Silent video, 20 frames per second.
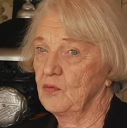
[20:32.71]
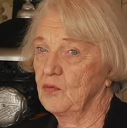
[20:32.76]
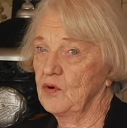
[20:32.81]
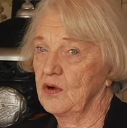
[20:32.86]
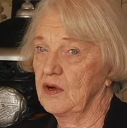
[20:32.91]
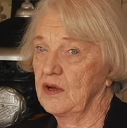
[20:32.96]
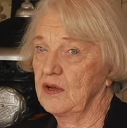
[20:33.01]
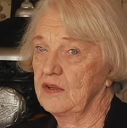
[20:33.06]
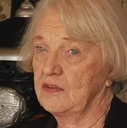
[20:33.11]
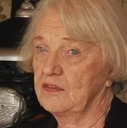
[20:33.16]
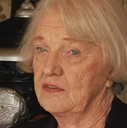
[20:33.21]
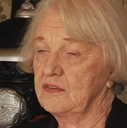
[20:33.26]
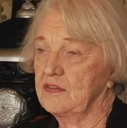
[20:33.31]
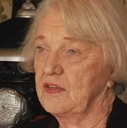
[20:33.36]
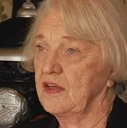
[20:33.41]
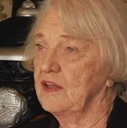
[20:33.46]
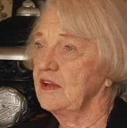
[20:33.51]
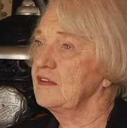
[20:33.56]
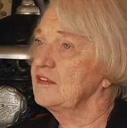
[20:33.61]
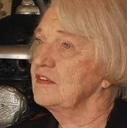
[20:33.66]
was
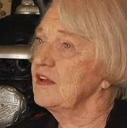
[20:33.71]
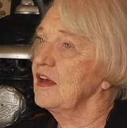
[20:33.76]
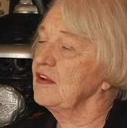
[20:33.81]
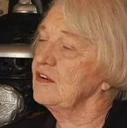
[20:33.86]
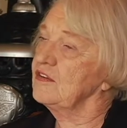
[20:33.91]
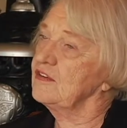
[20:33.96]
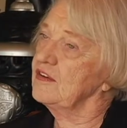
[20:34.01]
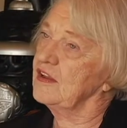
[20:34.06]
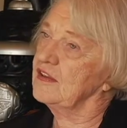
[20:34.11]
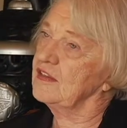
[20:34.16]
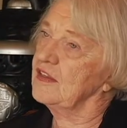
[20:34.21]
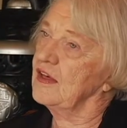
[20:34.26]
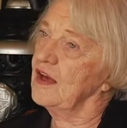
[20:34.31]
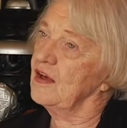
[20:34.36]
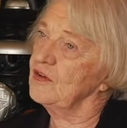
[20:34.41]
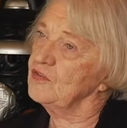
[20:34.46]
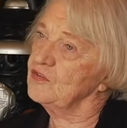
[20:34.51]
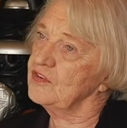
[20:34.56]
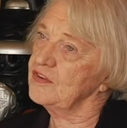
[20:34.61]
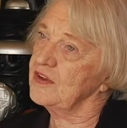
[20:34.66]
they decided to take the
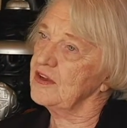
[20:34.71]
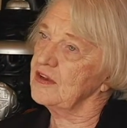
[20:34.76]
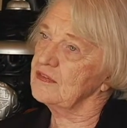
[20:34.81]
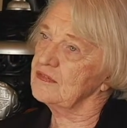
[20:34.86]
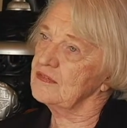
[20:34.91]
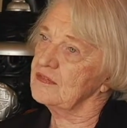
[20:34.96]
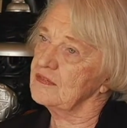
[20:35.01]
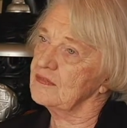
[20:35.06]
house down.